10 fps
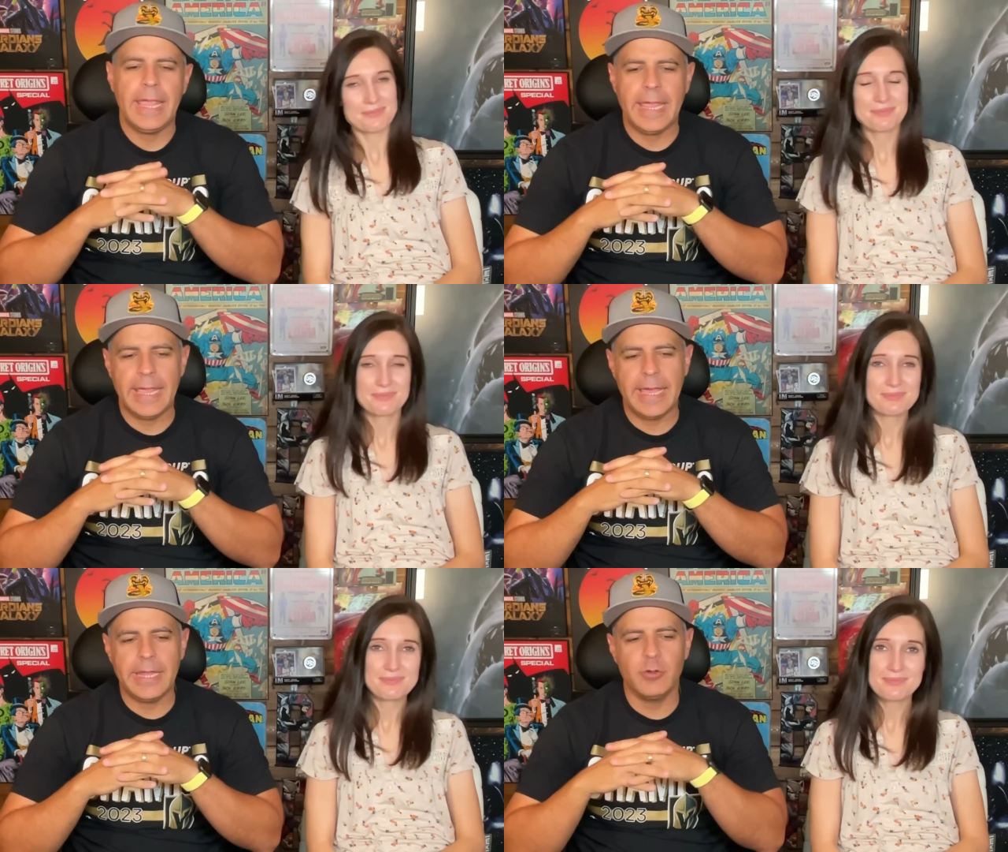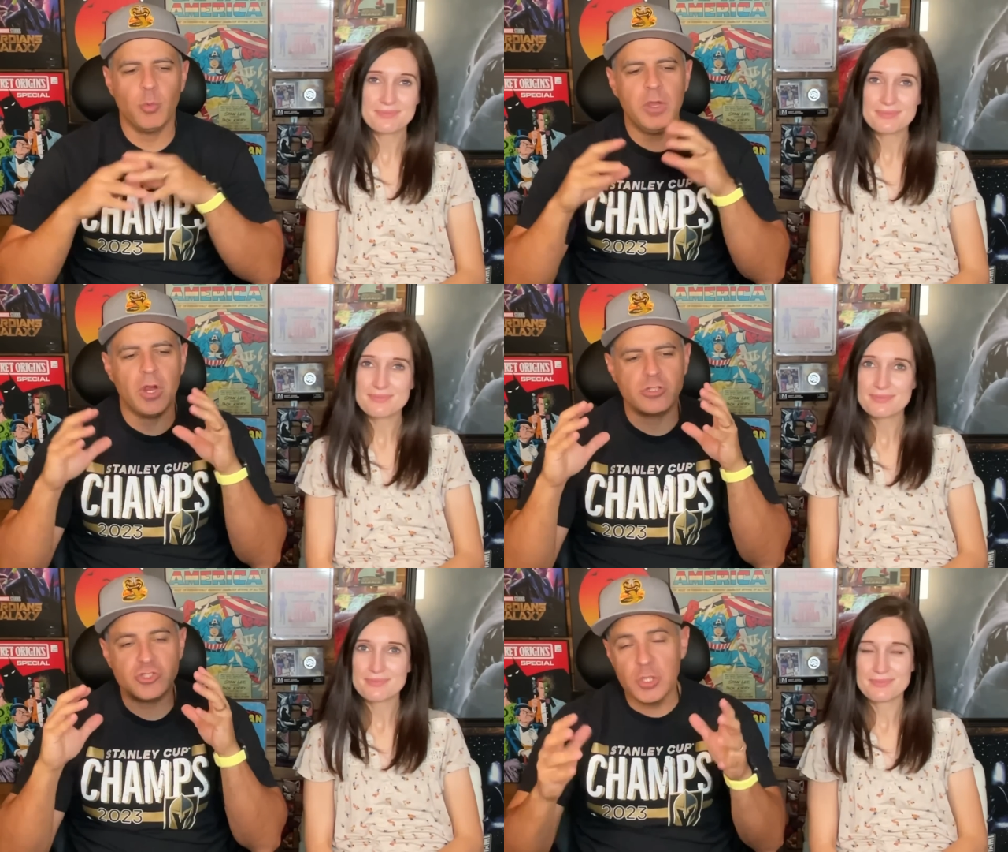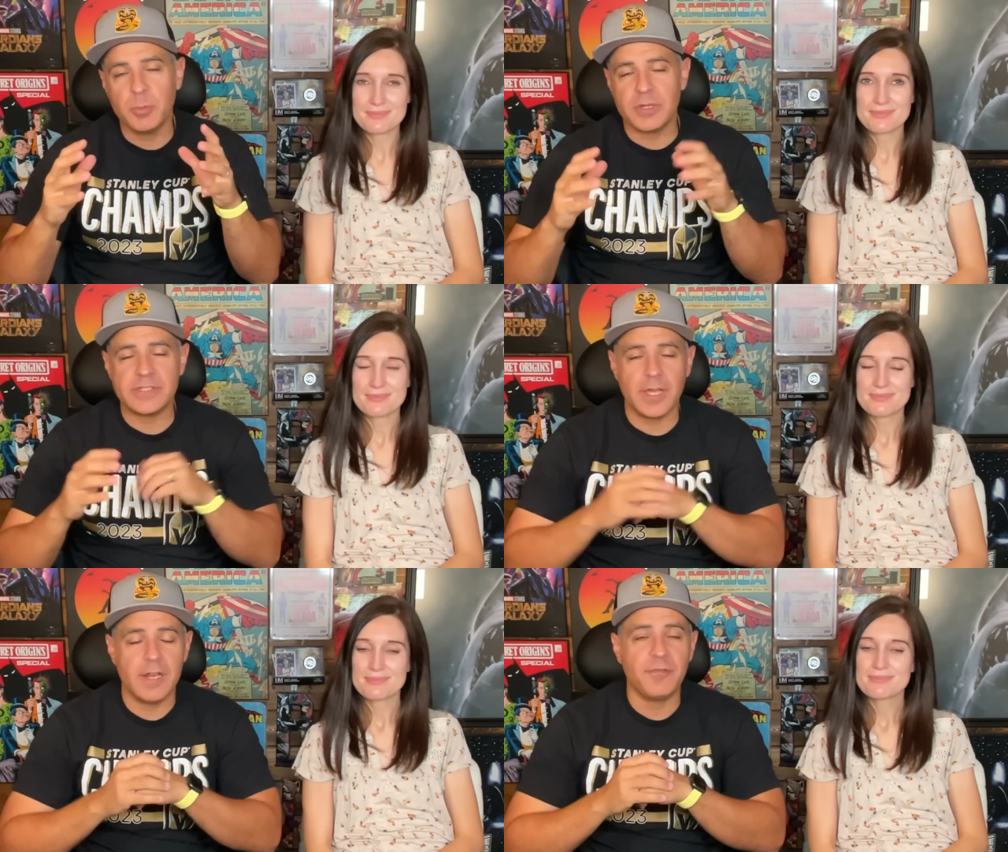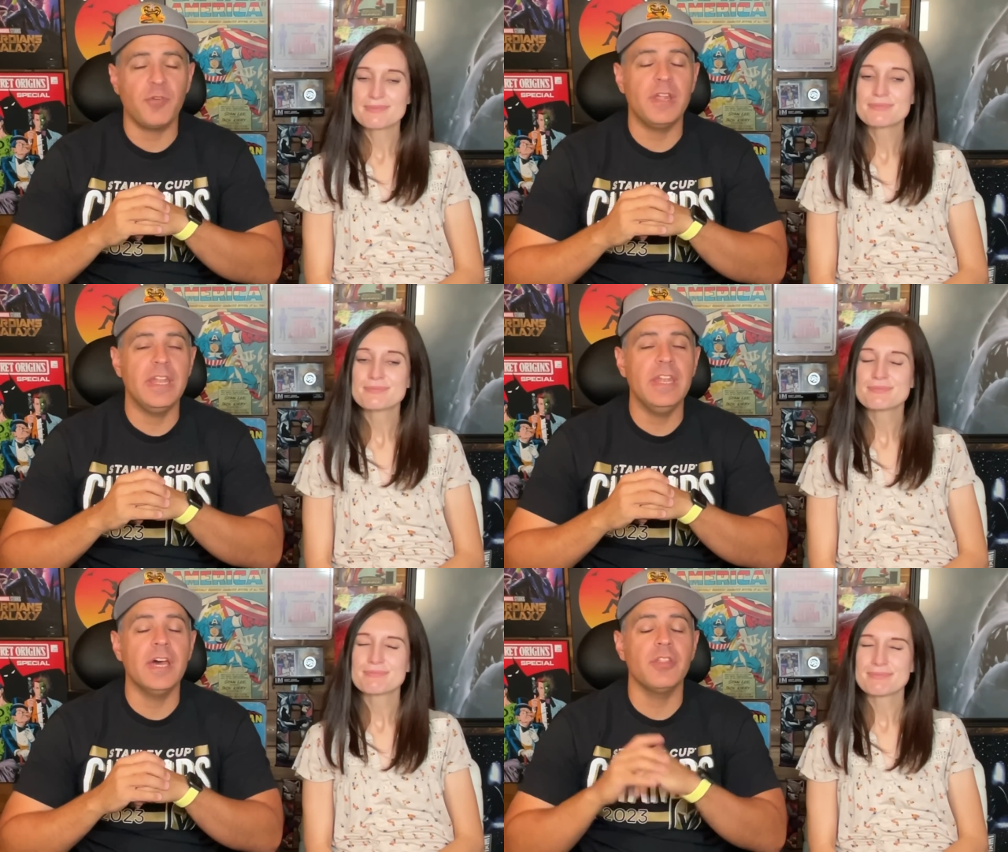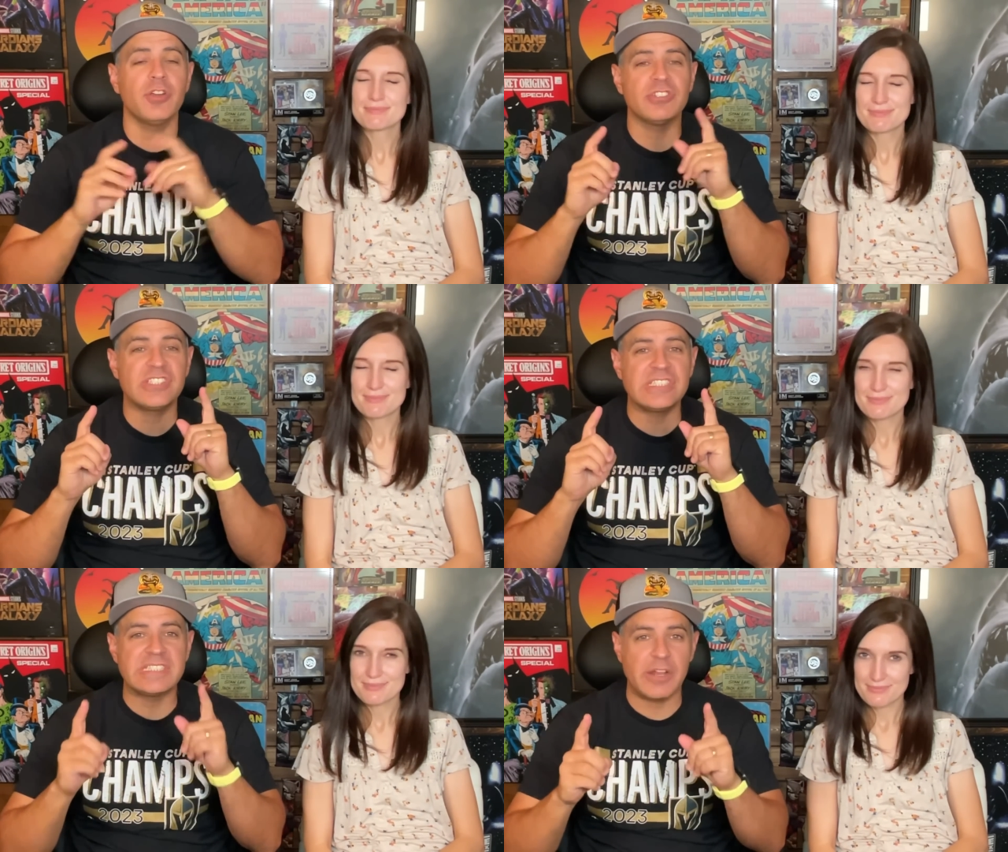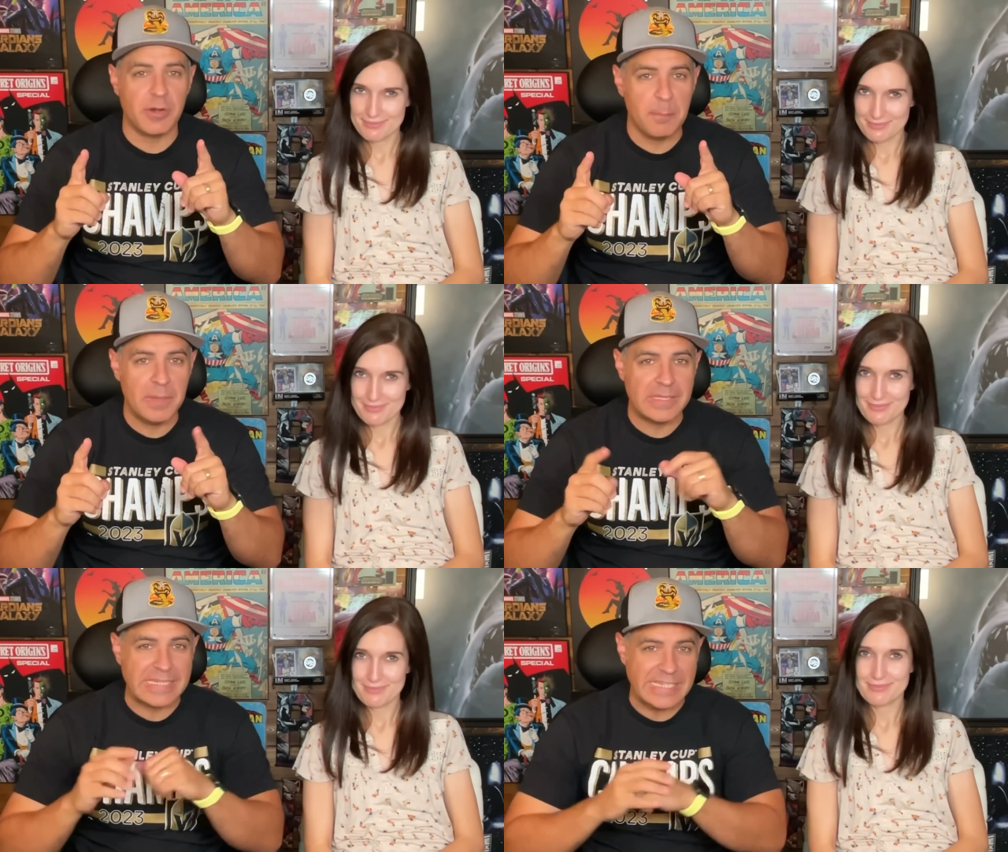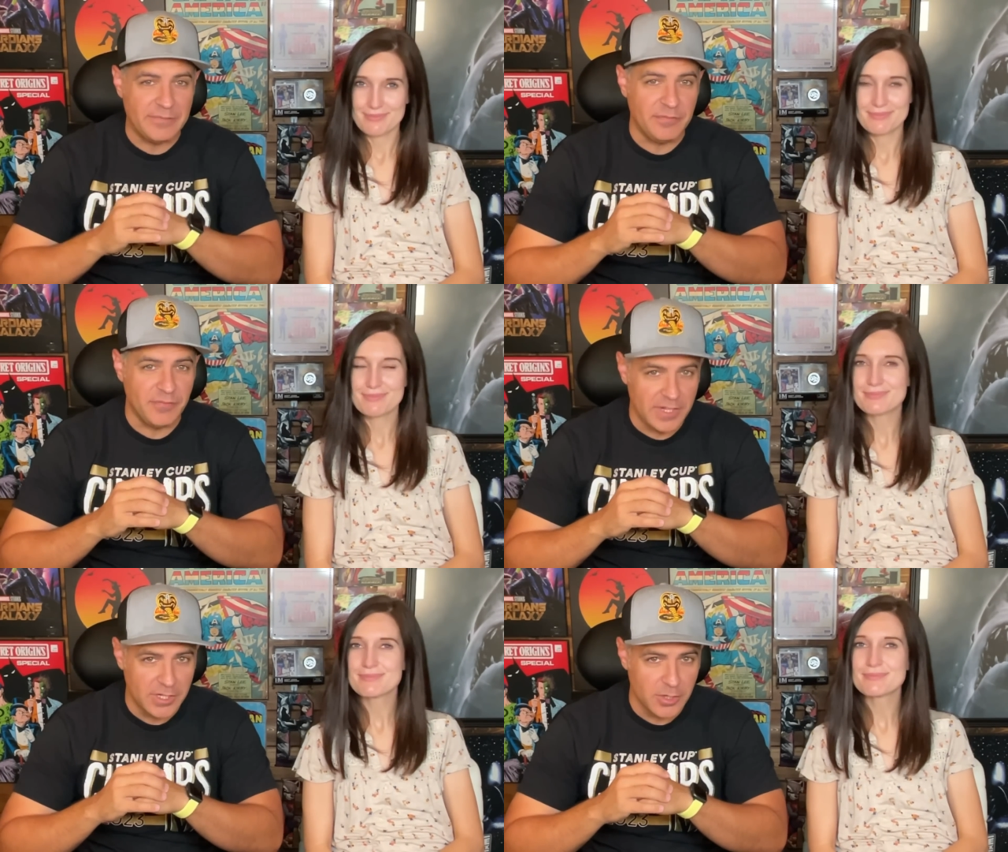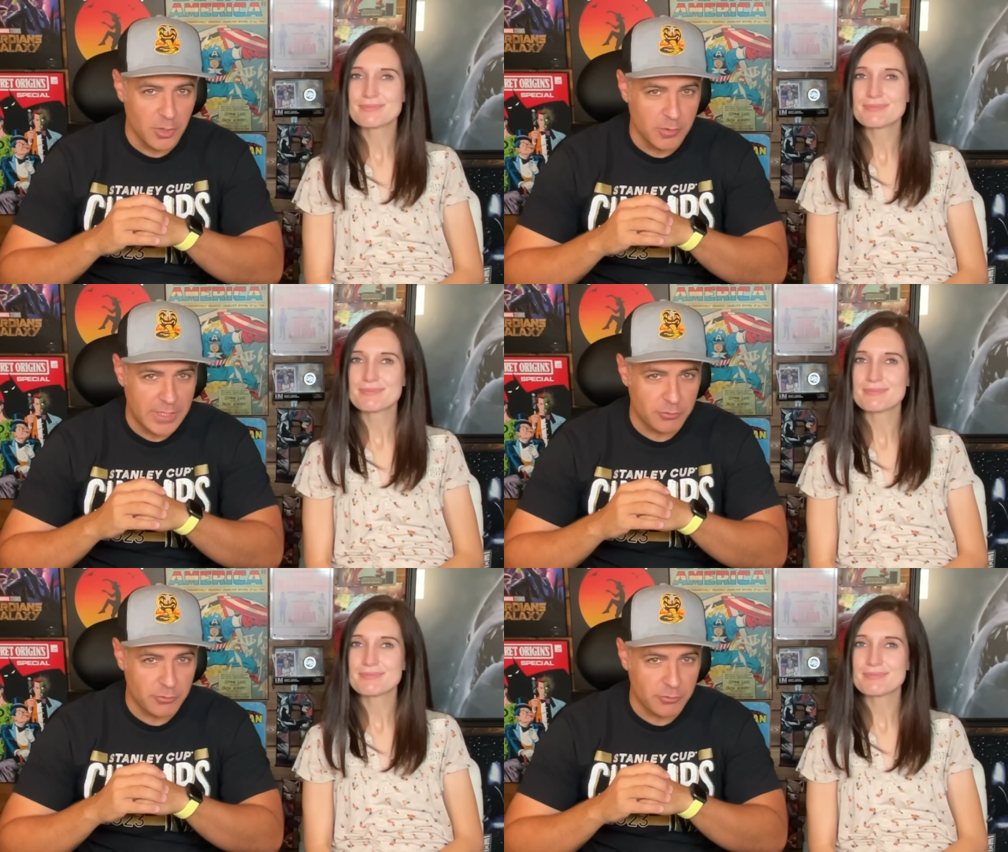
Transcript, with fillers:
Speaker 1: And we are super excited for another Sarah Millican video.